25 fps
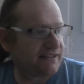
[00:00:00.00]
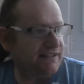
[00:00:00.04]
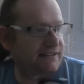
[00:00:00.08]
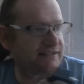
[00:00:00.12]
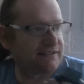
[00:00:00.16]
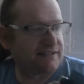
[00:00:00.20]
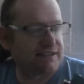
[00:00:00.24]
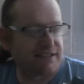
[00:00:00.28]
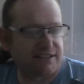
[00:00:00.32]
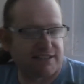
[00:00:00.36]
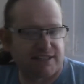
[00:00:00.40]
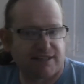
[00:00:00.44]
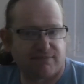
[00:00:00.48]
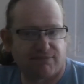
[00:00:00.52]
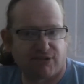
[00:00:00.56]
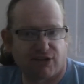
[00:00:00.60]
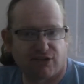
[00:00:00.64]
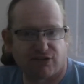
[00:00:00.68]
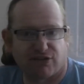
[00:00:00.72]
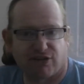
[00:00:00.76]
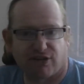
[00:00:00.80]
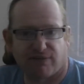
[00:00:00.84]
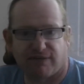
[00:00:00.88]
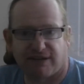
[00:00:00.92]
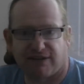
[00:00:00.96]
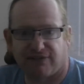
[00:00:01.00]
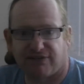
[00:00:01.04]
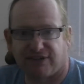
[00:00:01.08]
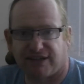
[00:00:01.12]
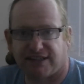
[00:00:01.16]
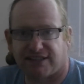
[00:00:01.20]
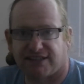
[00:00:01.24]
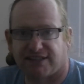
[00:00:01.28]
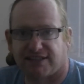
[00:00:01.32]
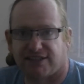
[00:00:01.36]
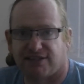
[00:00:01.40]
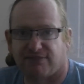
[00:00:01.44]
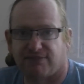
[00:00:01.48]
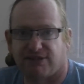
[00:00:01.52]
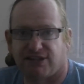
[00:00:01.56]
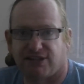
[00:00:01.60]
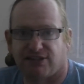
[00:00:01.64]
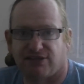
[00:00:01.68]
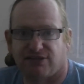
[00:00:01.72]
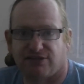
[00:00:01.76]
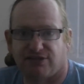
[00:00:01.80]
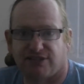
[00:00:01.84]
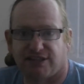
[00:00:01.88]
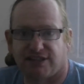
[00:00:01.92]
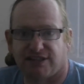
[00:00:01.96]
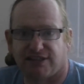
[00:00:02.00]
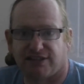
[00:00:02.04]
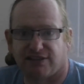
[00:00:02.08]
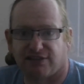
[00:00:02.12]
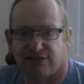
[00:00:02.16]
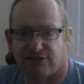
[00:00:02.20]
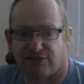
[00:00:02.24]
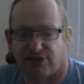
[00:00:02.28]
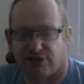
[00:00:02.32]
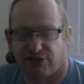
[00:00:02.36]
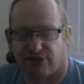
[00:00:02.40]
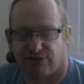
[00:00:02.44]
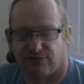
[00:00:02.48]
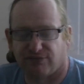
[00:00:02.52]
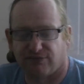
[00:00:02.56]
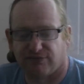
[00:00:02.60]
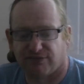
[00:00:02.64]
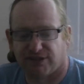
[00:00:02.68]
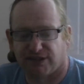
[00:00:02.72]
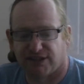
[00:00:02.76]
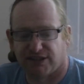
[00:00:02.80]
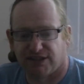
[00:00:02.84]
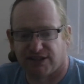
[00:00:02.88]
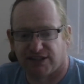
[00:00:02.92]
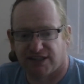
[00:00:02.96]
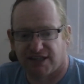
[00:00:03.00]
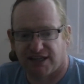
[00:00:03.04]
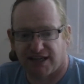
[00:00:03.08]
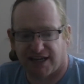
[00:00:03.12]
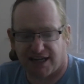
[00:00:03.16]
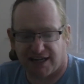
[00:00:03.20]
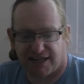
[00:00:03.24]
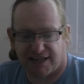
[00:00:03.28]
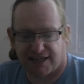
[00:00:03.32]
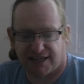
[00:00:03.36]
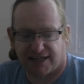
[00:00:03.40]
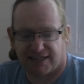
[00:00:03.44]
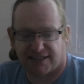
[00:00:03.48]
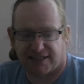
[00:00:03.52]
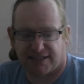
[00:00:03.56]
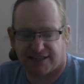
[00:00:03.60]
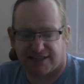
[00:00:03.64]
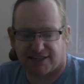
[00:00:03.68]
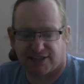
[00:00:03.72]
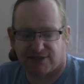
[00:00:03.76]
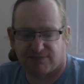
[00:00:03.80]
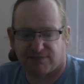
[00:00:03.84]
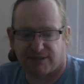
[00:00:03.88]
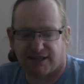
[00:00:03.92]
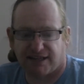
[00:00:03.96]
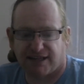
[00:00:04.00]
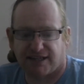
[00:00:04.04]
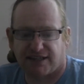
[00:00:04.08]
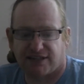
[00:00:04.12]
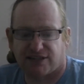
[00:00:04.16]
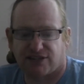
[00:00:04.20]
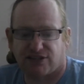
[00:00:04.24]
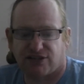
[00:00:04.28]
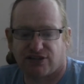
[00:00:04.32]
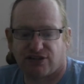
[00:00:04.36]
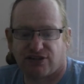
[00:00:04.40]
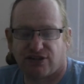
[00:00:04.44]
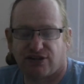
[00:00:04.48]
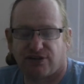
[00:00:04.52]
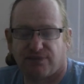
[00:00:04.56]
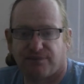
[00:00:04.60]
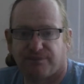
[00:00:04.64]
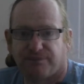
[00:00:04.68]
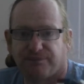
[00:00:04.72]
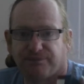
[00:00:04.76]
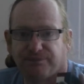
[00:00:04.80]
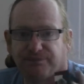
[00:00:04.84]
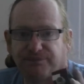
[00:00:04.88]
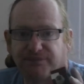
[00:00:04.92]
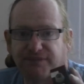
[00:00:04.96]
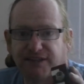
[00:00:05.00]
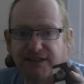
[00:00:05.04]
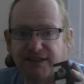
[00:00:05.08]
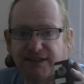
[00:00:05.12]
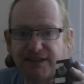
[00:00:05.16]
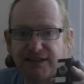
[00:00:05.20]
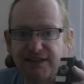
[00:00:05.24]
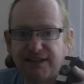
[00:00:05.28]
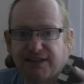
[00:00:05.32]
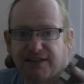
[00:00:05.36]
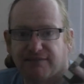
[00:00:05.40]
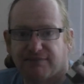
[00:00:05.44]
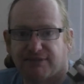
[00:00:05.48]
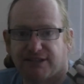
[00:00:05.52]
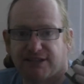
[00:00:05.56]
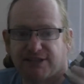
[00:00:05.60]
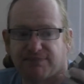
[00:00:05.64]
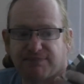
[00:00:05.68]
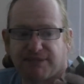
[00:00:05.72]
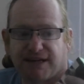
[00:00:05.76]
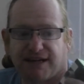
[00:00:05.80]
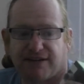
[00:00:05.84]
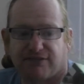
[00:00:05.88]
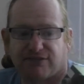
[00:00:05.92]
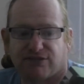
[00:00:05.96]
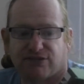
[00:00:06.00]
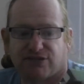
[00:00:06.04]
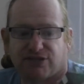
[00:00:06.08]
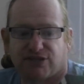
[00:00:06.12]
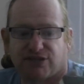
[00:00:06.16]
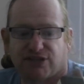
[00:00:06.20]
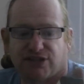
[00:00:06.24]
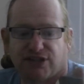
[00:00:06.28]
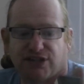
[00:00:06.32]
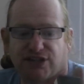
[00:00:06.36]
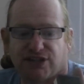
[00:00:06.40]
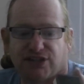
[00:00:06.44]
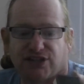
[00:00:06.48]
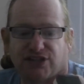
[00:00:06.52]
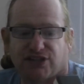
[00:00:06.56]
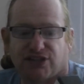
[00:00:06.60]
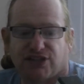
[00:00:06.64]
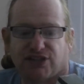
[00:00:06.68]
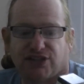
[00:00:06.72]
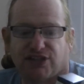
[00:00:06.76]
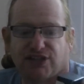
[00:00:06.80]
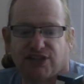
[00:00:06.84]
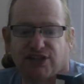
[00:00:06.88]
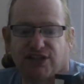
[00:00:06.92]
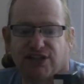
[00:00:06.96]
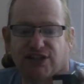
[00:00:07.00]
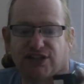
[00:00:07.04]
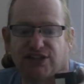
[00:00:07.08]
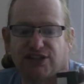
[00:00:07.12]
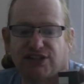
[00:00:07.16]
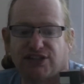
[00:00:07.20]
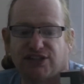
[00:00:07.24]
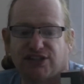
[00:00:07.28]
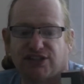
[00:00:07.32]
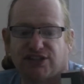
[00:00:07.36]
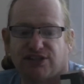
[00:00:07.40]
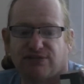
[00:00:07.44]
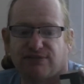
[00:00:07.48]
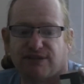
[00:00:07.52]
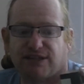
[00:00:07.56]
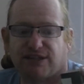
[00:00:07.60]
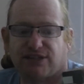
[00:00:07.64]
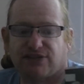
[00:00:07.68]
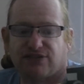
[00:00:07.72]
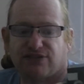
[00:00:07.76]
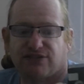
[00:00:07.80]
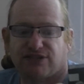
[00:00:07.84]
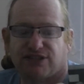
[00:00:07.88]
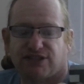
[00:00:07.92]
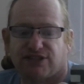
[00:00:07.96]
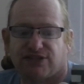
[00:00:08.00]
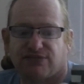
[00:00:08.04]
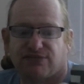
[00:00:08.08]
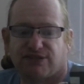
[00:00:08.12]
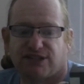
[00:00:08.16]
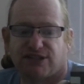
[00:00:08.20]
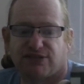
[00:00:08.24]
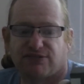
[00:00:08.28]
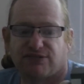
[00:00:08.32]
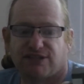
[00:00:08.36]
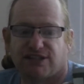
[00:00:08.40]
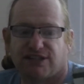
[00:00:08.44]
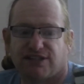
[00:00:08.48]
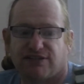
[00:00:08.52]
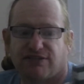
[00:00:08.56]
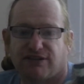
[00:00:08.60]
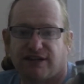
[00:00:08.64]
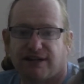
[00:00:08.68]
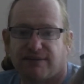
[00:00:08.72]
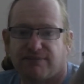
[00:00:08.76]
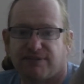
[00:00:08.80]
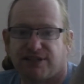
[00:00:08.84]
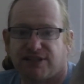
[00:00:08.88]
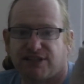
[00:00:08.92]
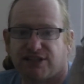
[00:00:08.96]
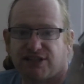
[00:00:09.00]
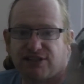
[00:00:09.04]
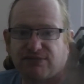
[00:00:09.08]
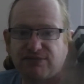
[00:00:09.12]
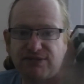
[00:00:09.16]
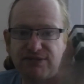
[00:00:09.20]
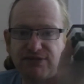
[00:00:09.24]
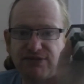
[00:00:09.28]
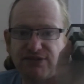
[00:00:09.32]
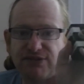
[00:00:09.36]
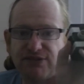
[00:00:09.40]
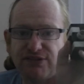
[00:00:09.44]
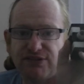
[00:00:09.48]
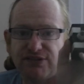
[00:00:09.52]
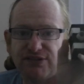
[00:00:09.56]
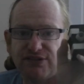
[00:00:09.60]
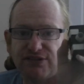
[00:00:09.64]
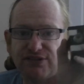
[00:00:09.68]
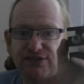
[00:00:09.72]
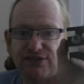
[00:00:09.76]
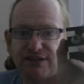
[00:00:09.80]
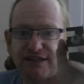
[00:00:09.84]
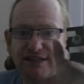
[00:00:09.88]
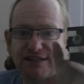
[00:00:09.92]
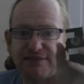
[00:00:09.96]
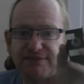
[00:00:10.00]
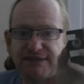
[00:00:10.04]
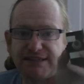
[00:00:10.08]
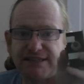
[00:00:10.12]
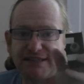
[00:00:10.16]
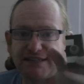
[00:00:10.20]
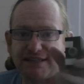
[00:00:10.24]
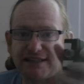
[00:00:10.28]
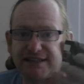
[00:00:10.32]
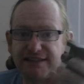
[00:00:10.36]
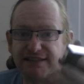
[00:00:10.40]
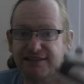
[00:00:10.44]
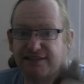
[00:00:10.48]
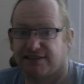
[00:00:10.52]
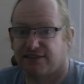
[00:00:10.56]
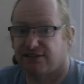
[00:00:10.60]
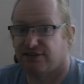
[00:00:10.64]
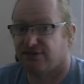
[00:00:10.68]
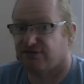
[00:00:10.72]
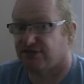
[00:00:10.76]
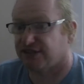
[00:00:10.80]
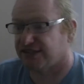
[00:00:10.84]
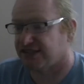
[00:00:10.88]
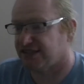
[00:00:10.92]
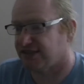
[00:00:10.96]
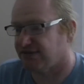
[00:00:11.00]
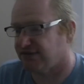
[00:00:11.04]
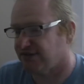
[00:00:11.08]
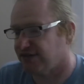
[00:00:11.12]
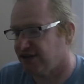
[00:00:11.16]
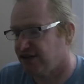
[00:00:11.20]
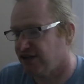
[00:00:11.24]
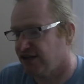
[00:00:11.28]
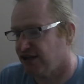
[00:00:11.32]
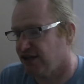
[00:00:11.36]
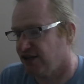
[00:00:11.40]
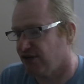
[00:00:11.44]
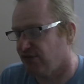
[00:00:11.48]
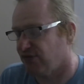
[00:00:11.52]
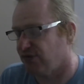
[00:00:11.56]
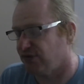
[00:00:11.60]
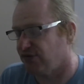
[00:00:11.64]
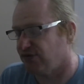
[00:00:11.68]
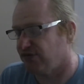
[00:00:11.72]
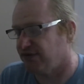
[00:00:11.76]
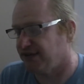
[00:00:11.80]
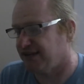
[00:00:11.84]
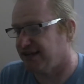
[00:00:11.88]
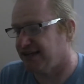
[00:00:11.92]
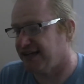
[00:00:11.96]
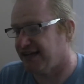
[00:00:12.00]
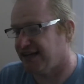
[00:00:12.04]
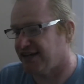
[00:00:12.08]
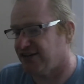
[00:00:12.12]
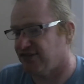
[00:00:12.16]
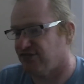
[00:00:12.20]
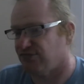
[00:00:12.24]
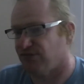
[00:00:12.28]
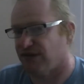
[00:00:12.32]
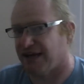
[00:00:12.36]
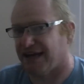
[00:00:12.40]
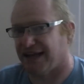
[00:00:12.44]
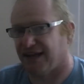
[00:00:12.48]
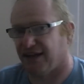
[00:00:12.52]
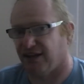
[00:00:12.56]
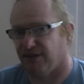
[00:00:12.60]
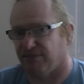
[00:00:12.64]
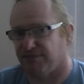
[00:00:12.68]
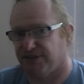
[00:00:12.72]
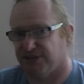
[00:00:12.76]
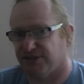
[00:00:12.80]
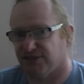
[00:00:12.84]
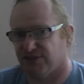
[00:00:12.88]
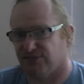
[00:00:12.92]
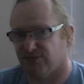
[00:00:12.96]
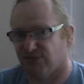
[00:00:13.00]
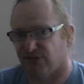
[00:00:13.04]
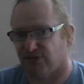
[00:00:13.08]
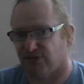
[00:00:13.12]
the Team RoadCom-FS to be used in the other room. And I did explain to my spouse that to make sure this switch was in the right position before transmitting, because otherwise that wouldn't really end well, because